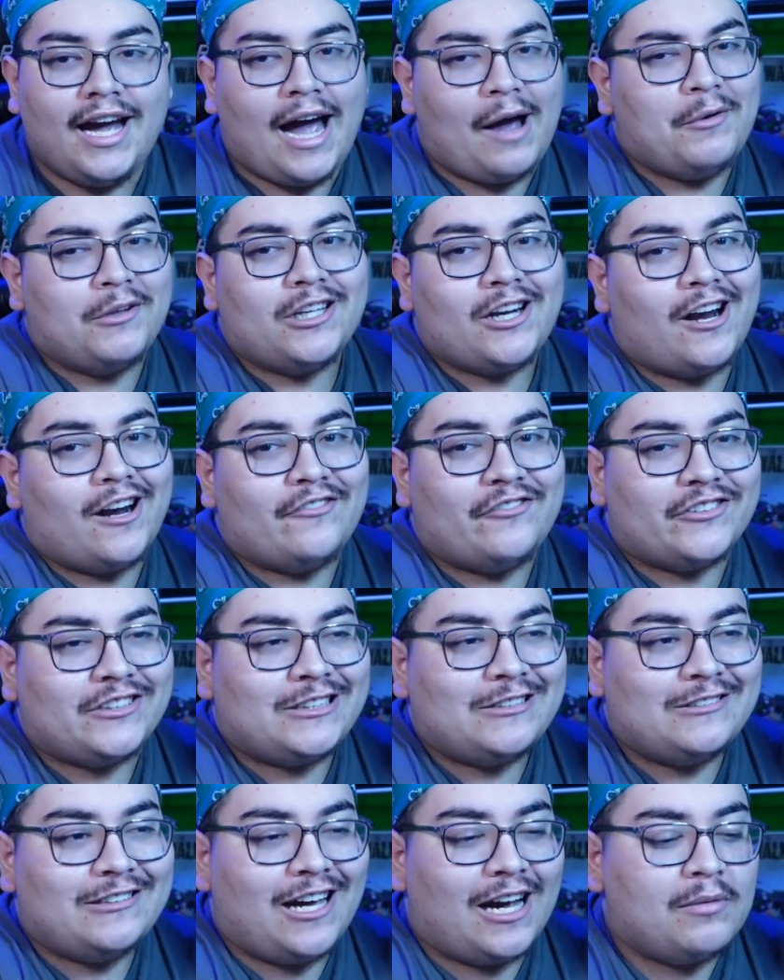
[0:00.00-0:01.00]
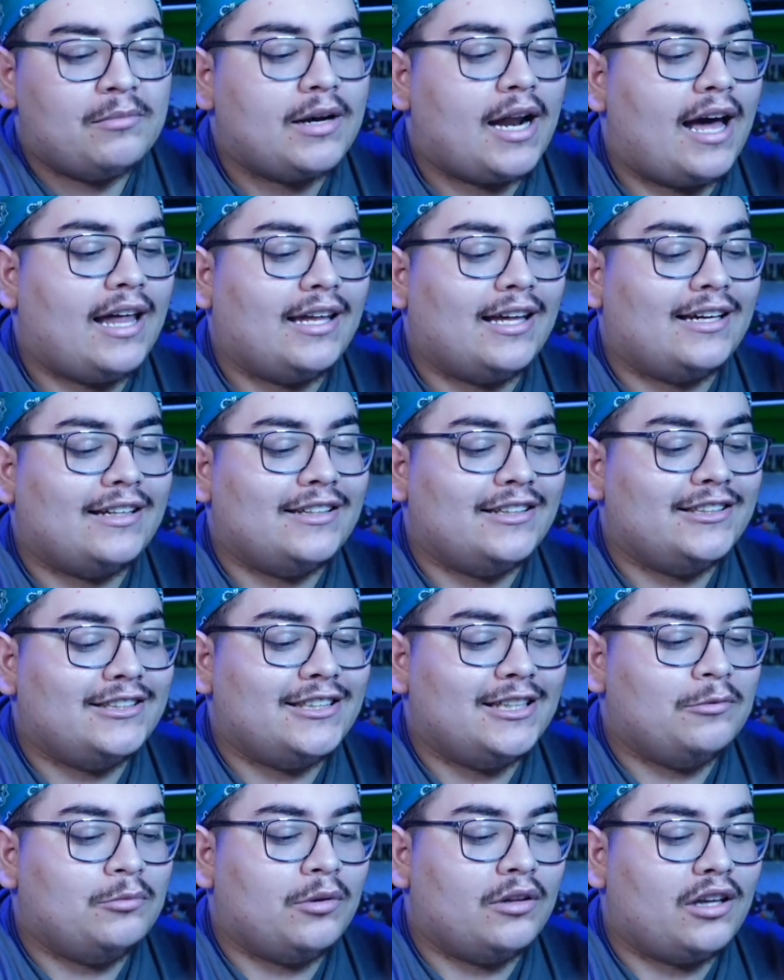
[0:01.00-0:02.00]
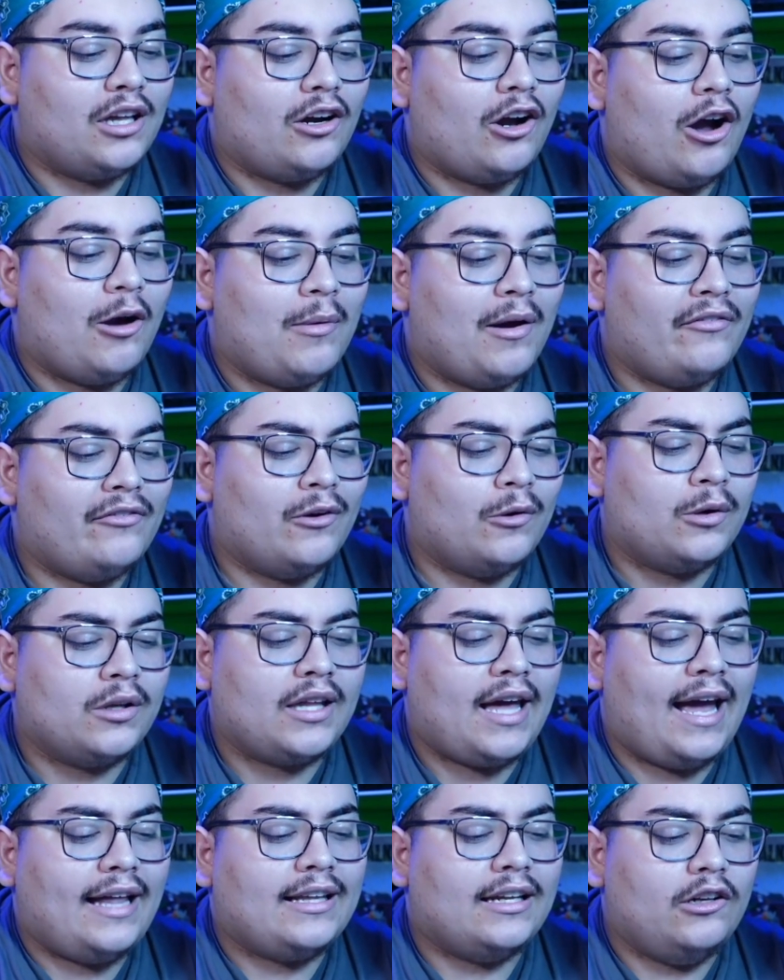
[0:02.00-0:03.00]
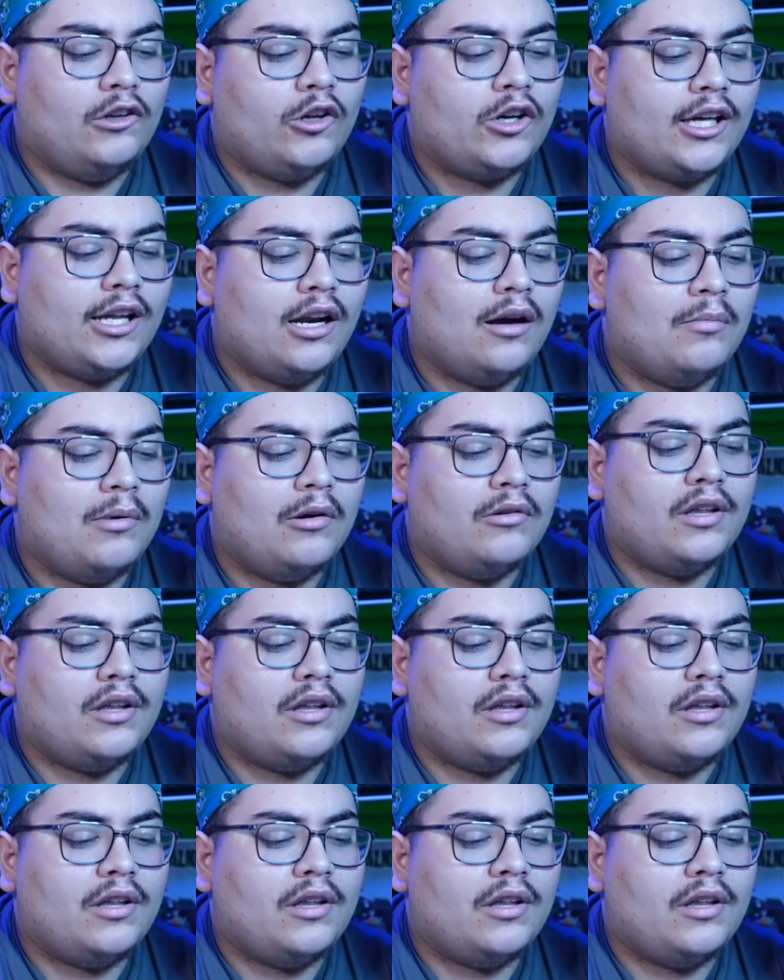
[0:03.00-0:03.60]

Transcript: I wasn't on it for too long, but I like legit was like on my phone because I had to look it up.